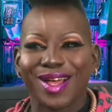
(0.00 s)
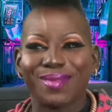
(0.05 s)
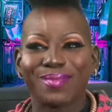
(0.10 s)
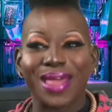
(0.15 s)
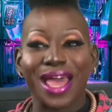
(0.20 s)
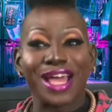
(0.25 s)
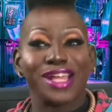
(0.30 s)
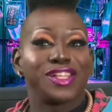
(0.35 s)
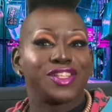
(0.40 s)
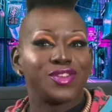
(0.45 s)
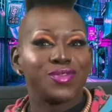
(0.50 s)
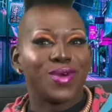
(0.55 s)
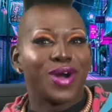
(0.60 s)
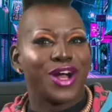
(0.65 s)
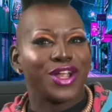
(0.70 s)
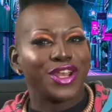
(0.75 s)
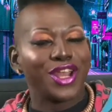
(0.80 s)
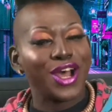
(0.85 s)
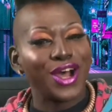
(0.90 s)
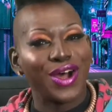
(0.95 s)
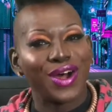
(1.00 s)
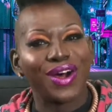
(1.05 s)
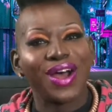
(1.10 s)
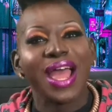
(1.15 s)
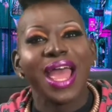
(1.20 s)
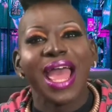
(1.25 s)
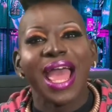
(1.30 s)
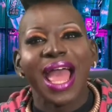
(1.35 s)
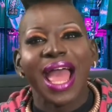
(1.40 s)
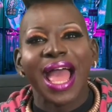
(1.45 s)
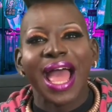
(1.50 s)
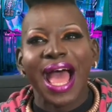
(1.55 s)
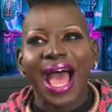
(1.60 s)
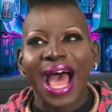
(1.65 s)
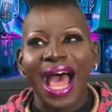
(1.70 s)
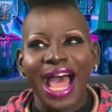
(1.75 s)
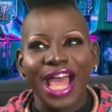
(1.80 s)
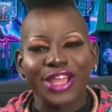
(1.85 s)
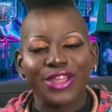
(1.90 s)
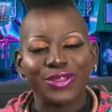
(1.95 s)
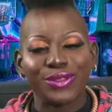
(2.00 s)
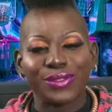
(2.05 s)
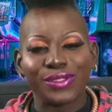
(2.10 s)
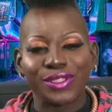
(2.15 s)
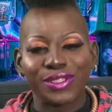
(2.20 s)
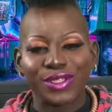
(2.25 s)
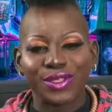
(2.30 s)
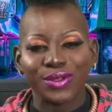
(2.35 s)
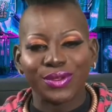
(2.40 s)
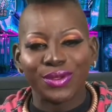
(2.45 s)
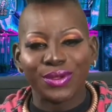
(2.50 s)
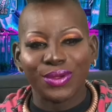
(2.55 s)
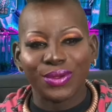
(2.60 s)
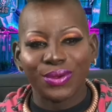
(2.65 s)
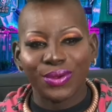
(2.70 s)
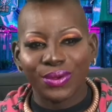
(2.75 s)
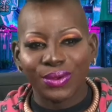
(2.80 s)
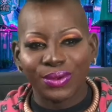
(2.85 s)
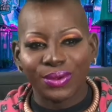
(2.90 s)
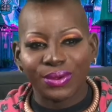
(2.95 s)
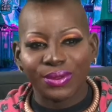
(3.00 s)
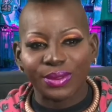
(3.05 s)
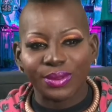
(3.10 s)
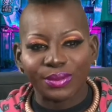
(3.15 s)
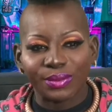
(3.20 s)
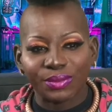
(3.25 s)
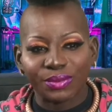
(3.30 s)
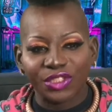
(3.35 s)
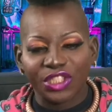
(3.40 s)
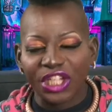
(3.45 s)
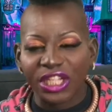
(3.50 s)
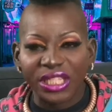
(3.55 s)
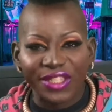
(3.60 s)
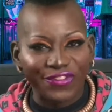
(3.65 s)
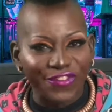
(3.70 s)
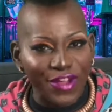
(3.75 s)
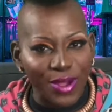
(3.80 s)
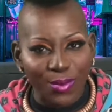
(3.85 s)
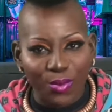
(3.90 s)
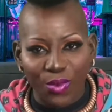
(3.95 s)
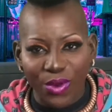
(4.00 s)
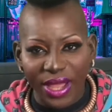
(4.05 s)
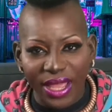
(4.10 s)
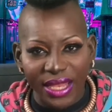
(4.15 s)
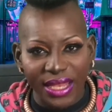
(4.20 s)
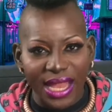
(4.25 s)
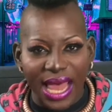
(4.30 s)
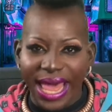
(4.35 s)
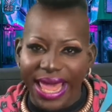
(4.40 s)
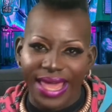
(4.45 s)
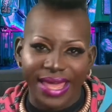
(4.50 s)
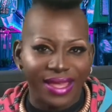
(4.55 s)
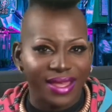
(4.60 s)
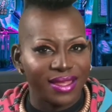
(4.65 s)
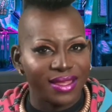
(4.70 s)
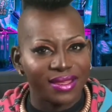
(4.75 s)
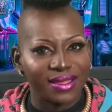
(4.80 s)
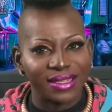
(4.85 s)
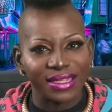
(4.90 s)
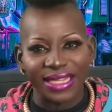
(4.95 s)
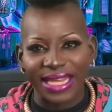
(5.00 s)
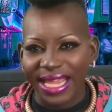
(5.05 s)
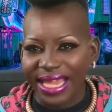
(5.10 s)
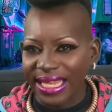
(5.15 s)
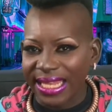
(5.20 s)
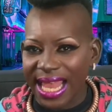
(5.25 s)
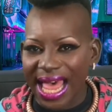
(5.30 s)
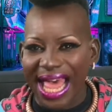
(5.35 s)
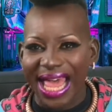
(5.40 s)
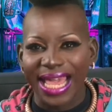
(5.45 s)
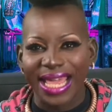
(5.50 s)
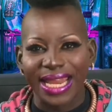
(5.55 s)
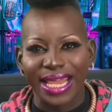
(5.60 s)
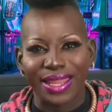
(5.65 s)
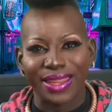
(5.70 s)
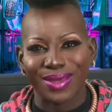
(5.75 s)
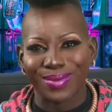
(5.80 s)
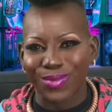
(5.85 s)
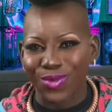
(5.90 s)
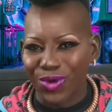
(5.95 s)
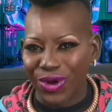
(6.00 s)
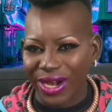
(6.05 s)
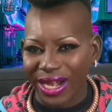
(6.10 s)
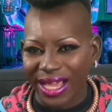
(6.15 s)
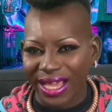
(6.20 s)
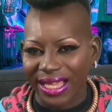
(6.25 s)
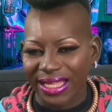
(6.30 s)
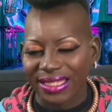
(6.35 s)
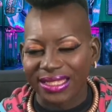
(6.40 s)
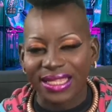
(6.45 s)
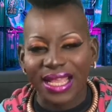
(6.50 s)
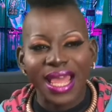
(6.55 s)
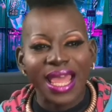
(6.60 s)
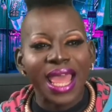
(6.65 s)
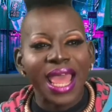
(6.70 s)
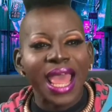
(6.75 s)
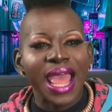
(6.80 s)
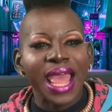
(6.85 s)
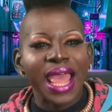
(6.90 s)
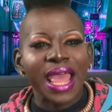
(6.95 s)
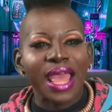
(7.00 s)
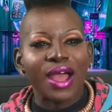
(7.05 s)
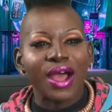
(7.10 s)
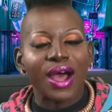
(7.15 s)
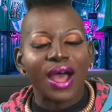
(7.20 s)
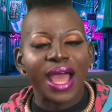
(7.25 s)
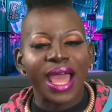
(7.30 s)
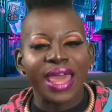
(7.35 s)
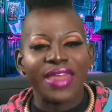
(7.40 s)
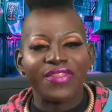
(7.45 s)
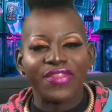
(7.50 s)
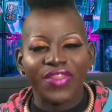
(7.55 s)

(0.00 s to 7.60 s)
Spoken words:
as you all know, I used to just film with like daylight in the mornings, and